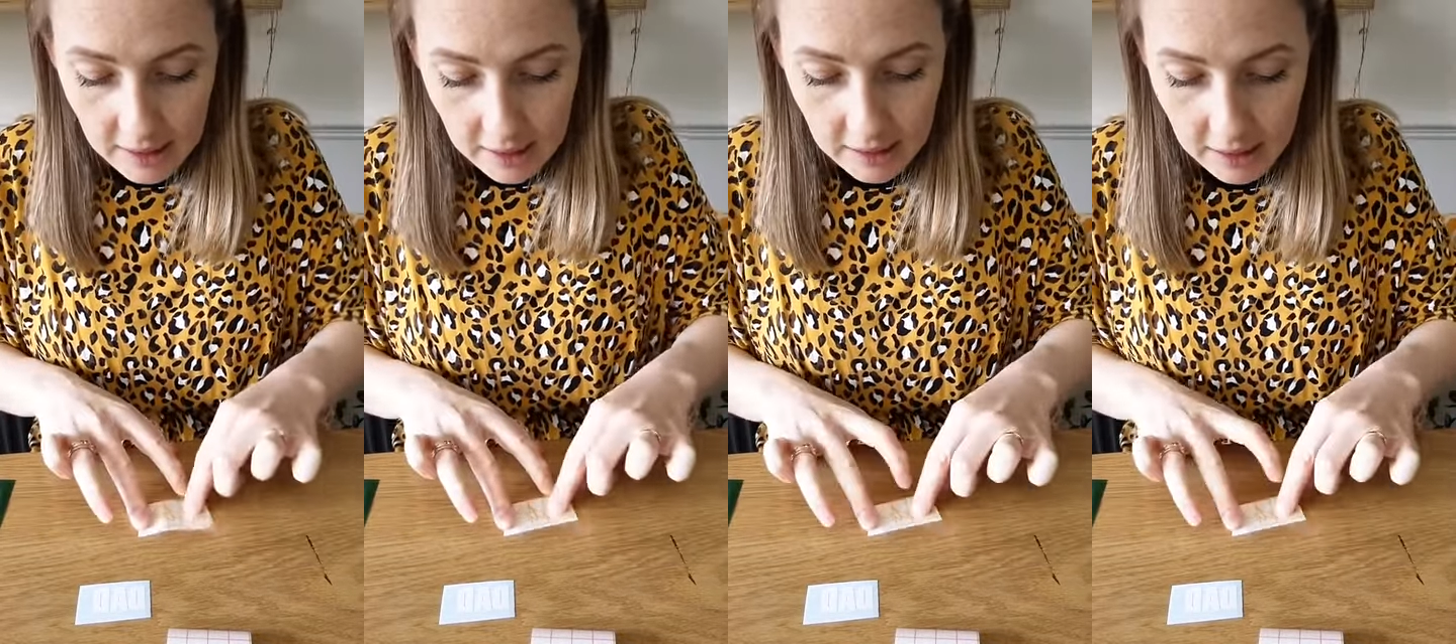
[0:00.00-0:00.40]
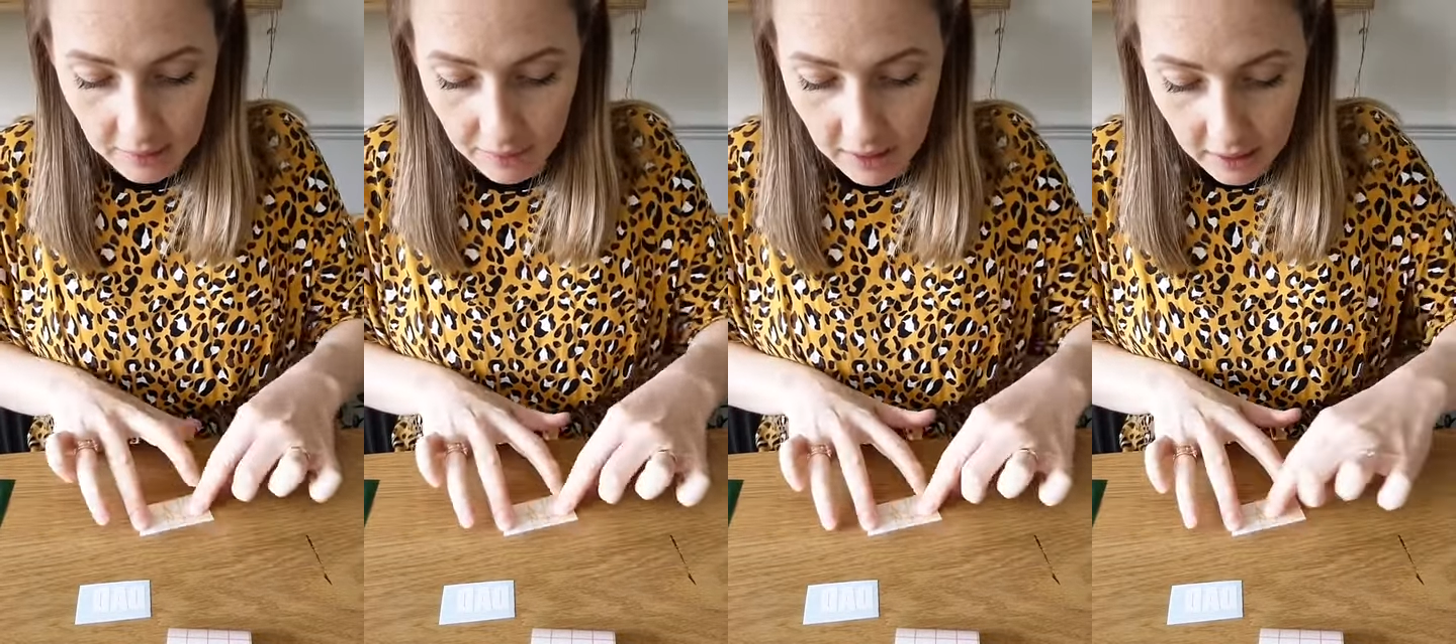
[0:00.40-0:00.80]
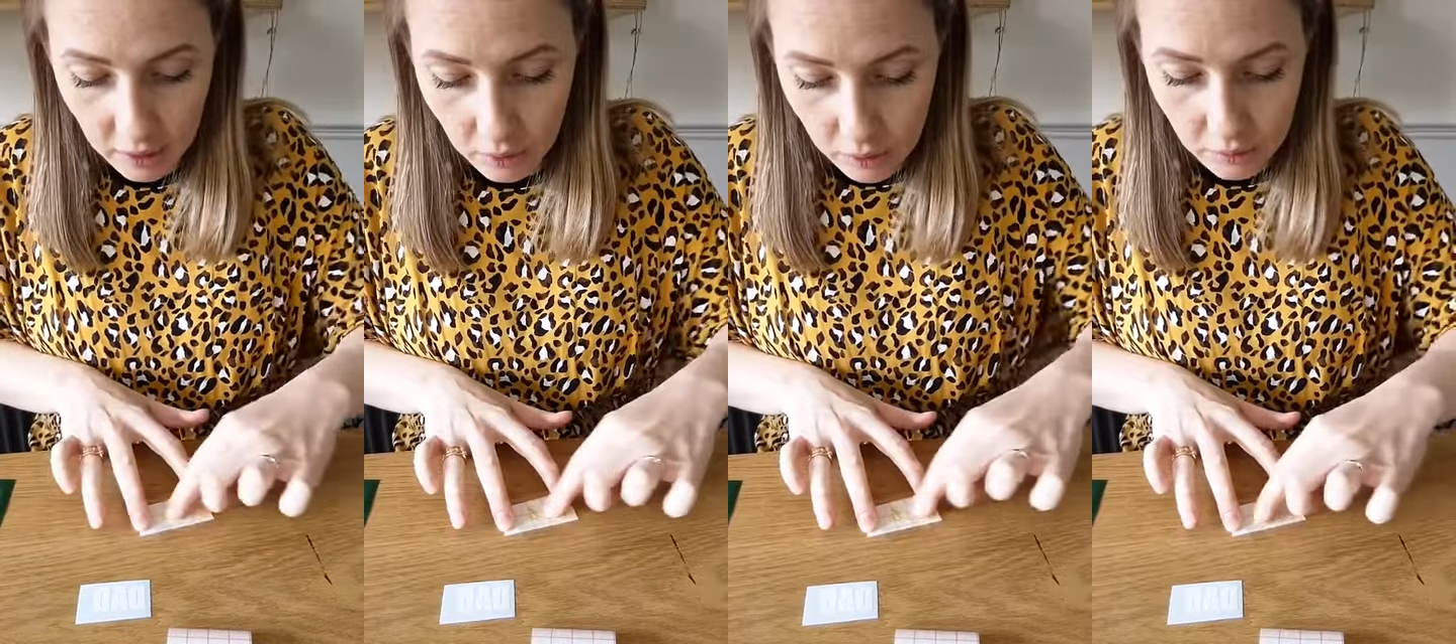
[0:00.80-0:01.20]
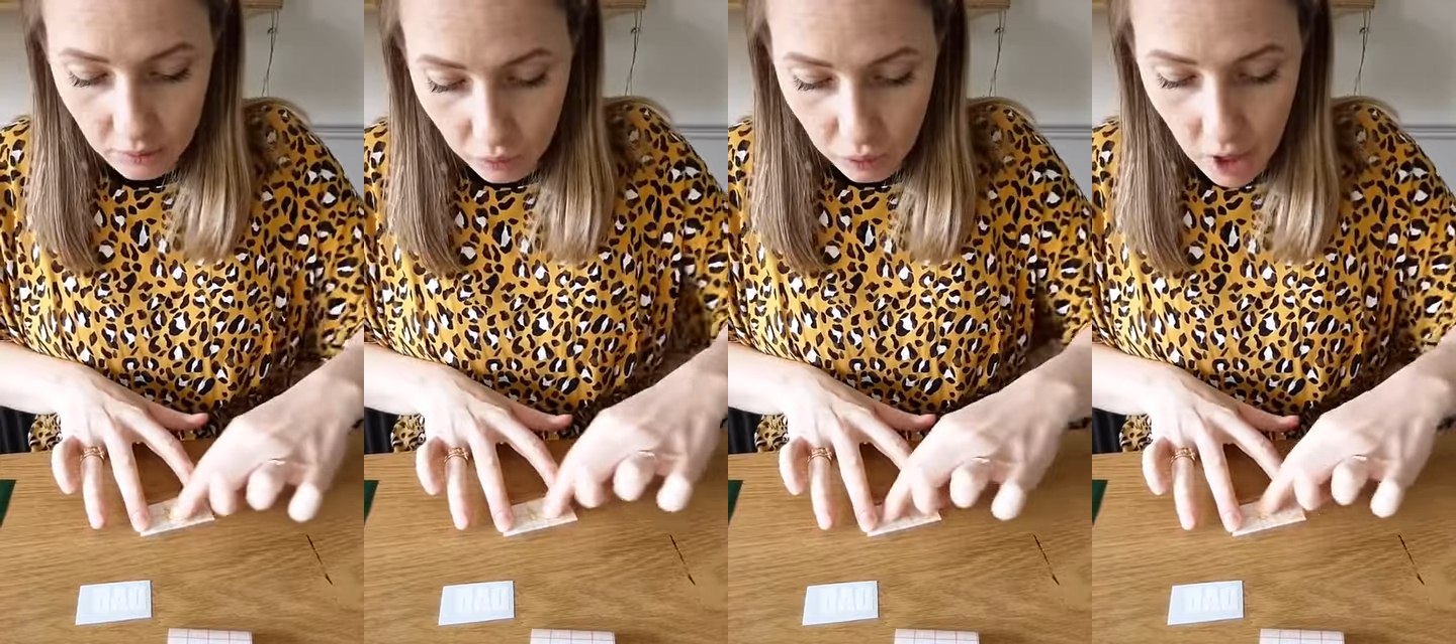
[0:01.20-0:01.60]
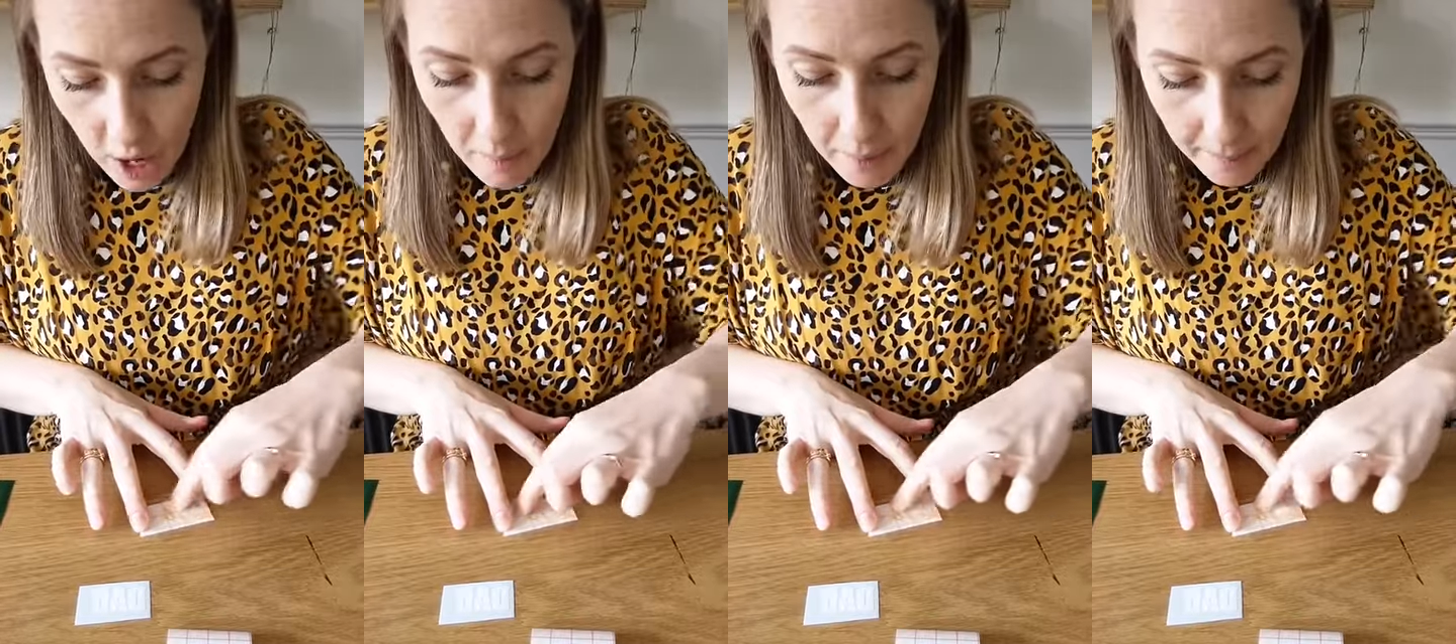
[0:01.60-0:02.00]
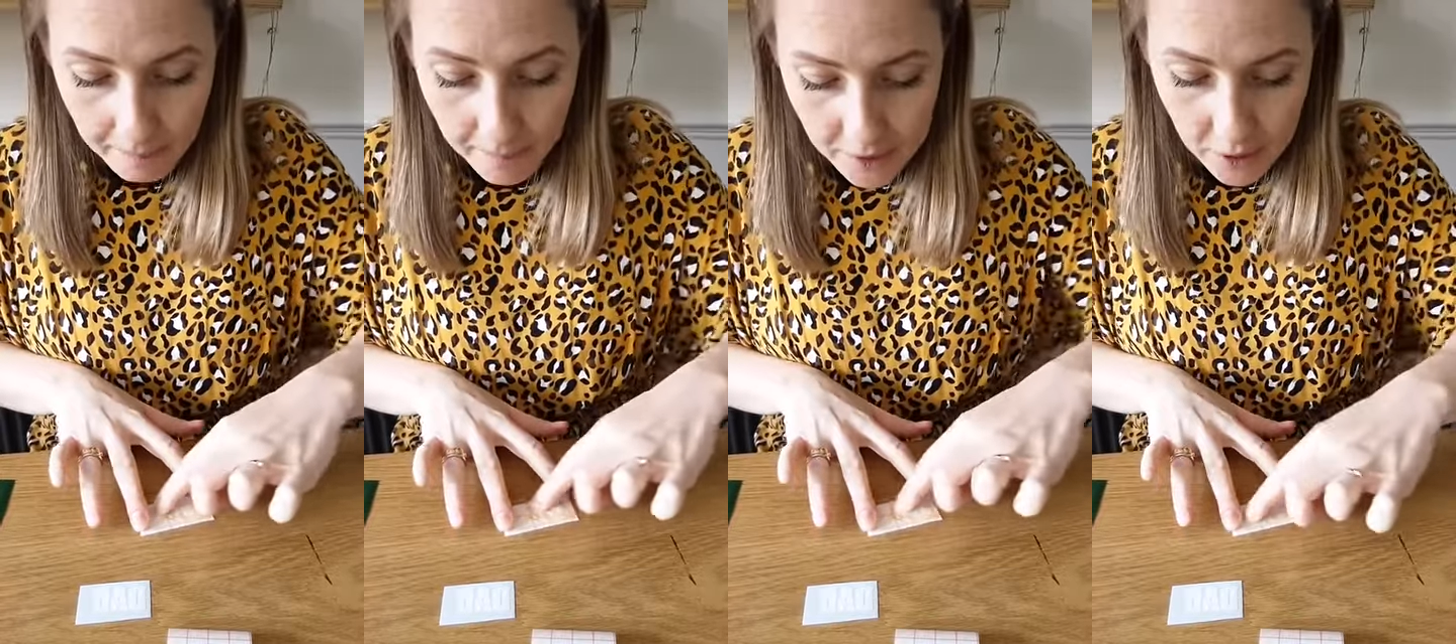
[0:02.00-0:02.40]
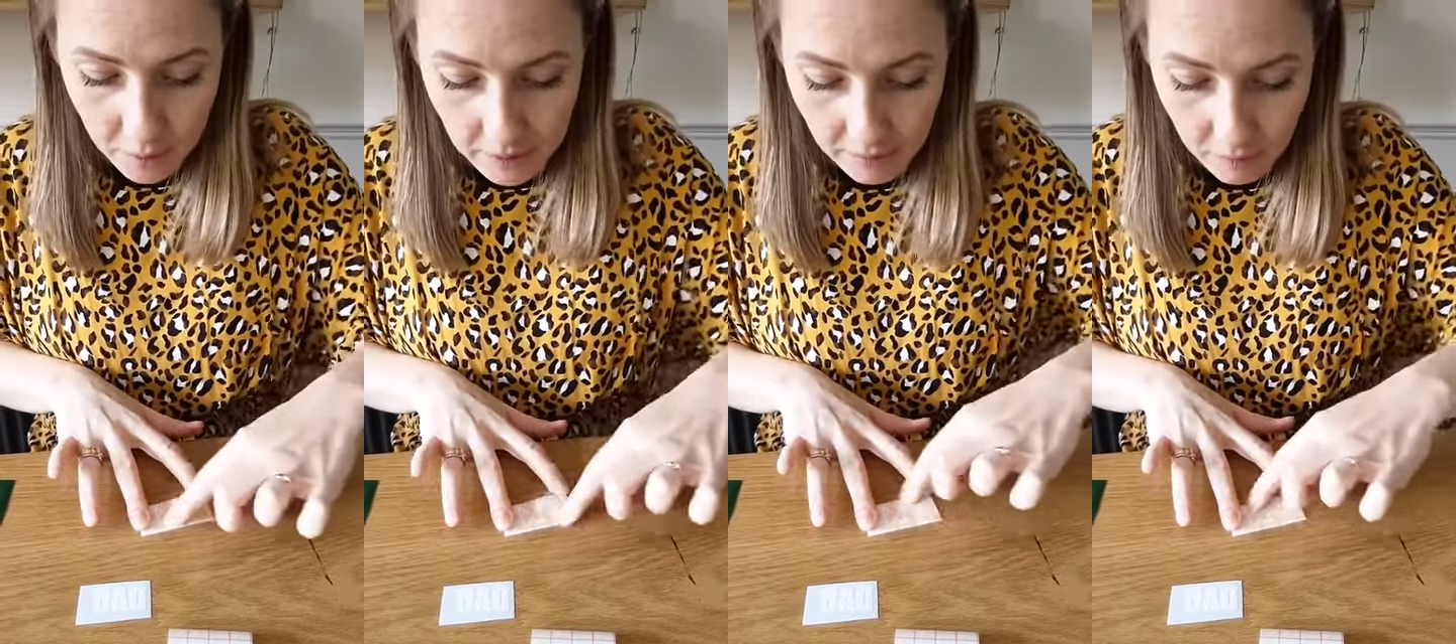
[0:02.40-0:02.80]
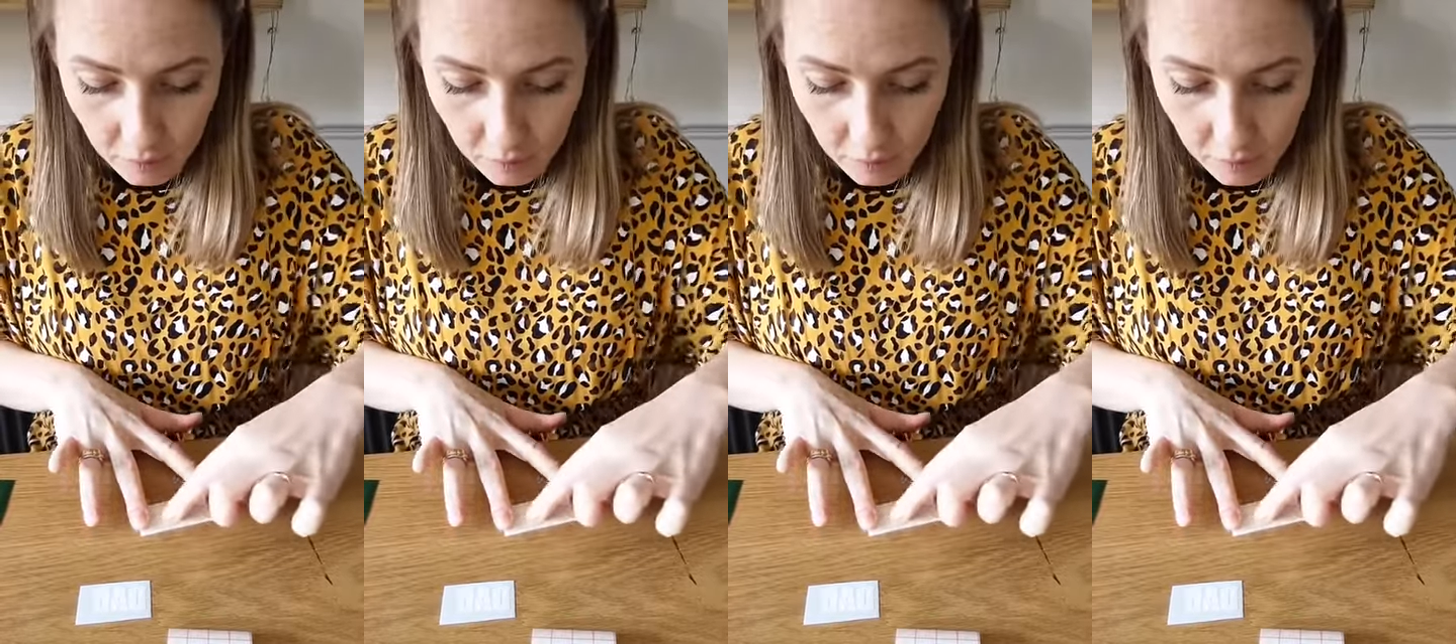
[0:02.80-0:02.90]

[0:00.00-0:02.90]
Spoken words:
Give that a good rub so it